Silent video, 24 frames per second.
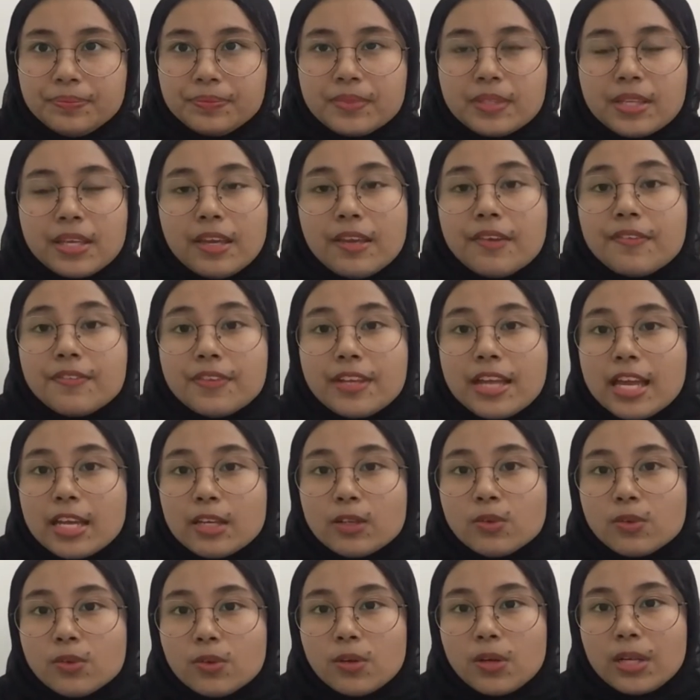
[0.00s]
If they
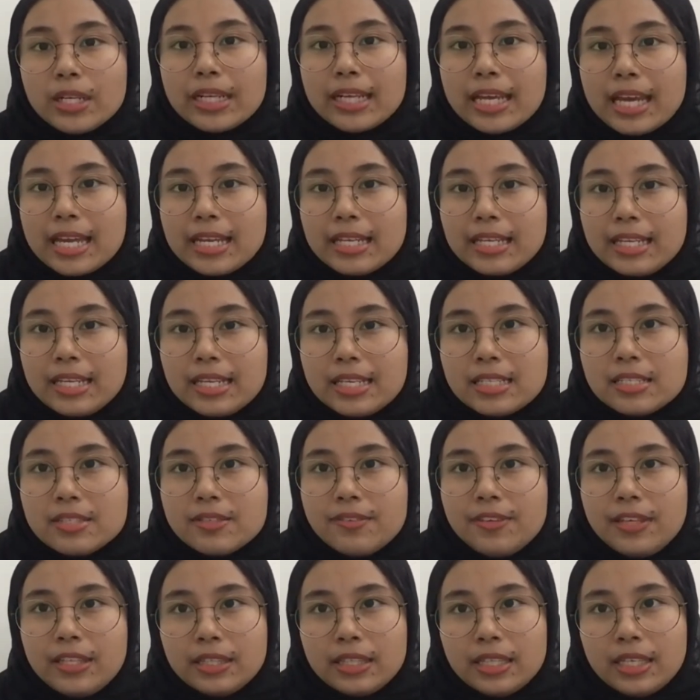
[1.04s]
do not get this
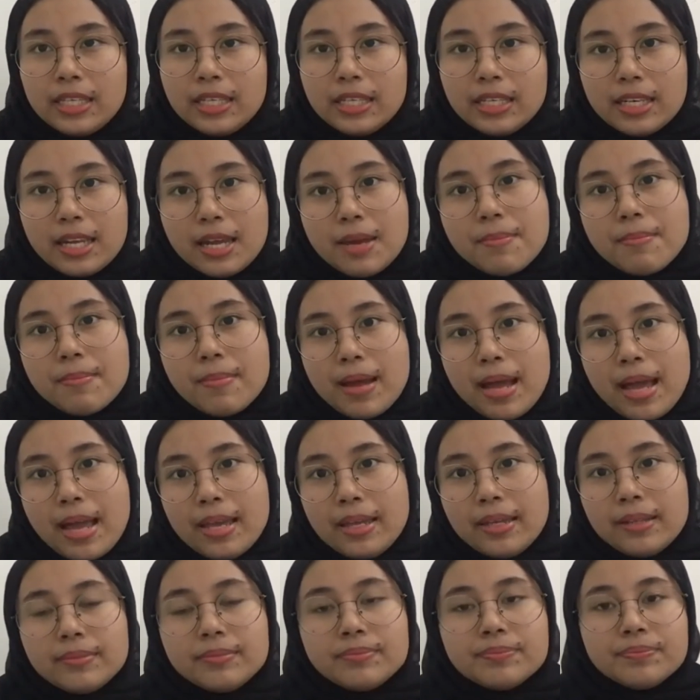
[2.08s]
return, they
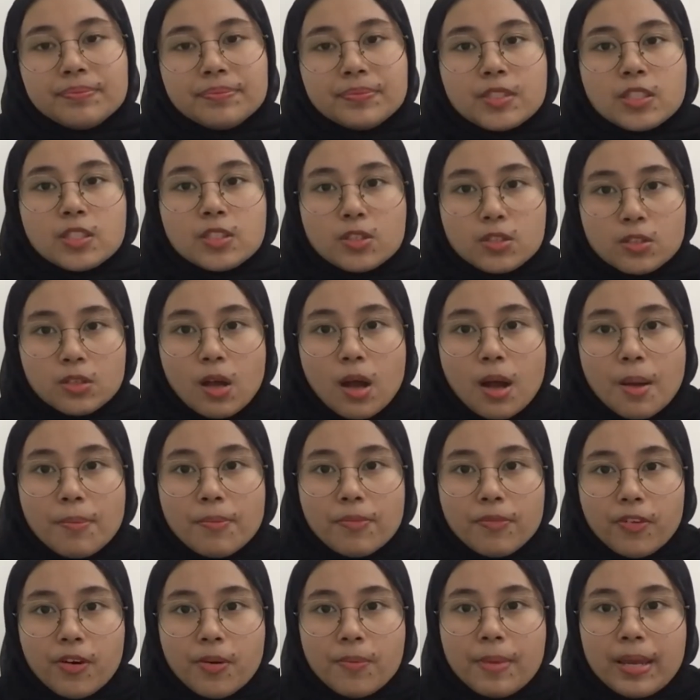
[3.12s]
might stop
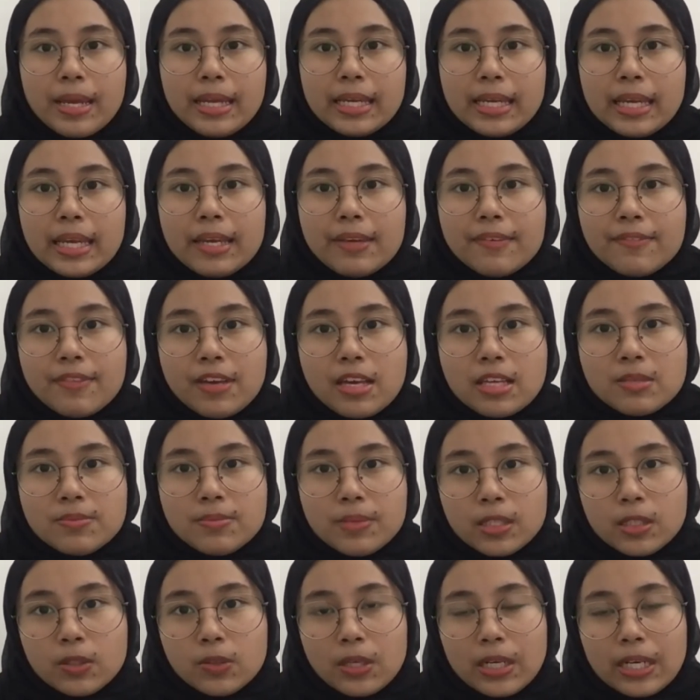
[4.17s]
from making
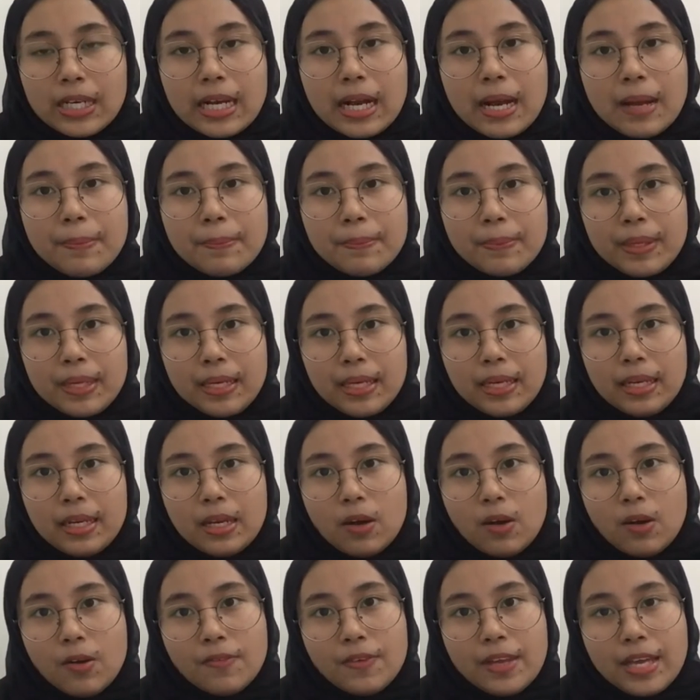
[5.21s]
investment to the company
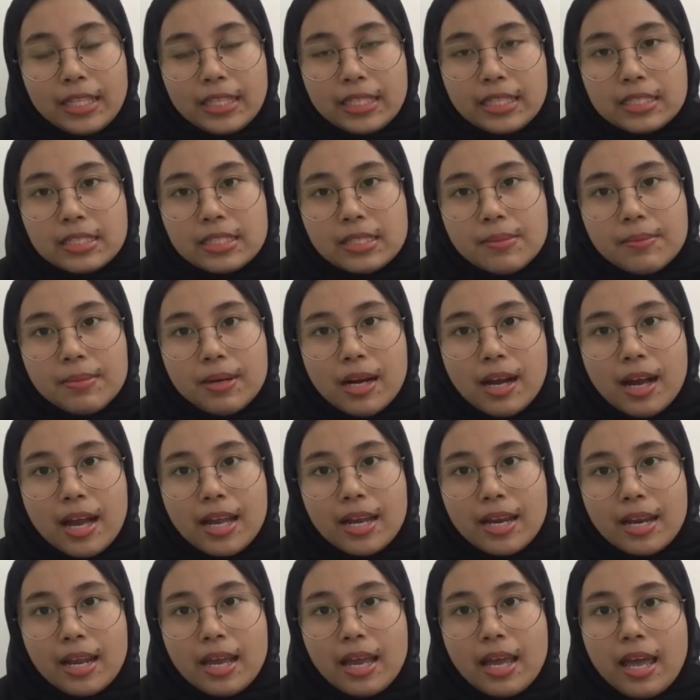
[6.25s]
of ATC Berhad
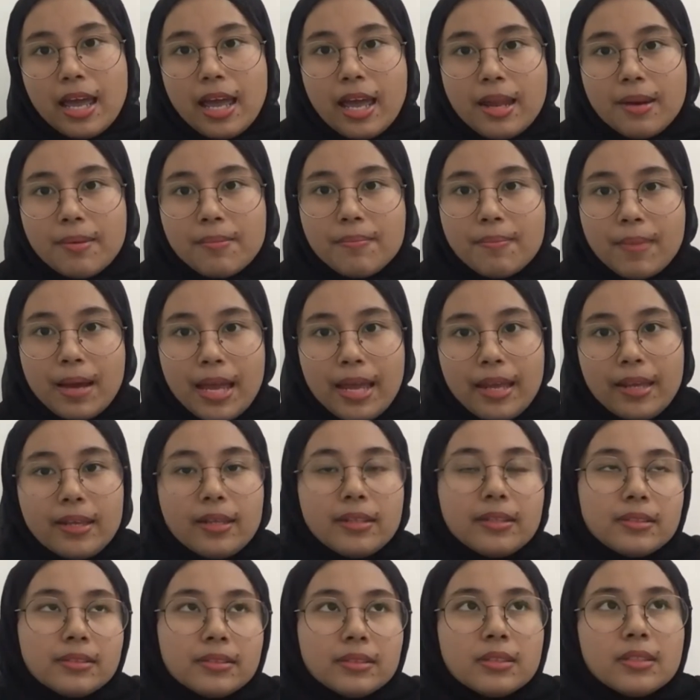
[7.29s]
and
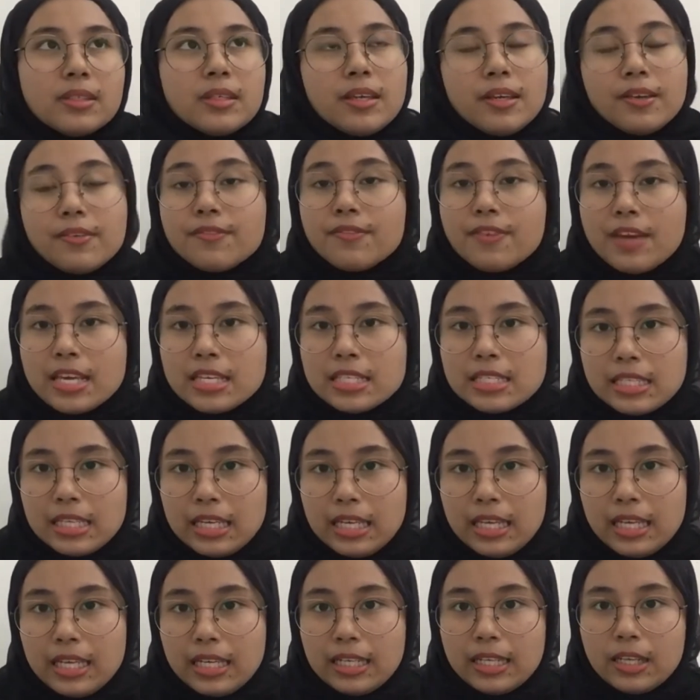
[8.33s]
might invest
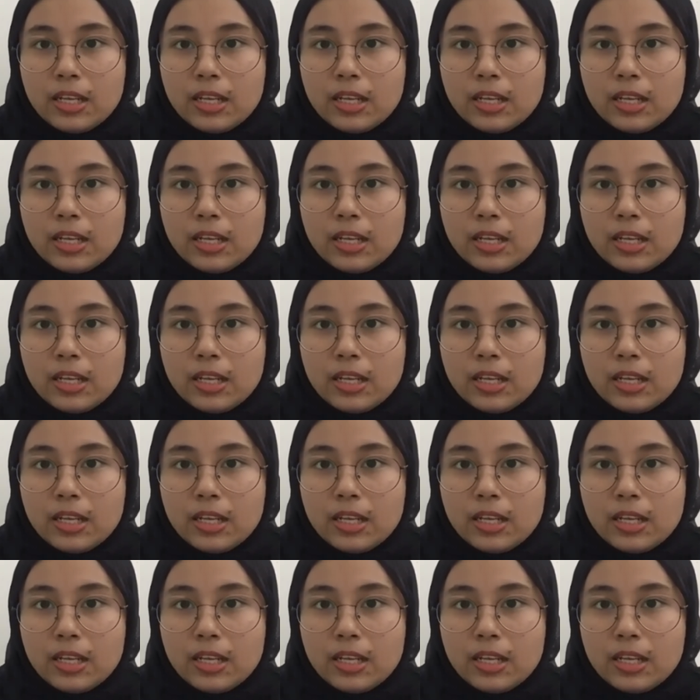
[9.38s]
it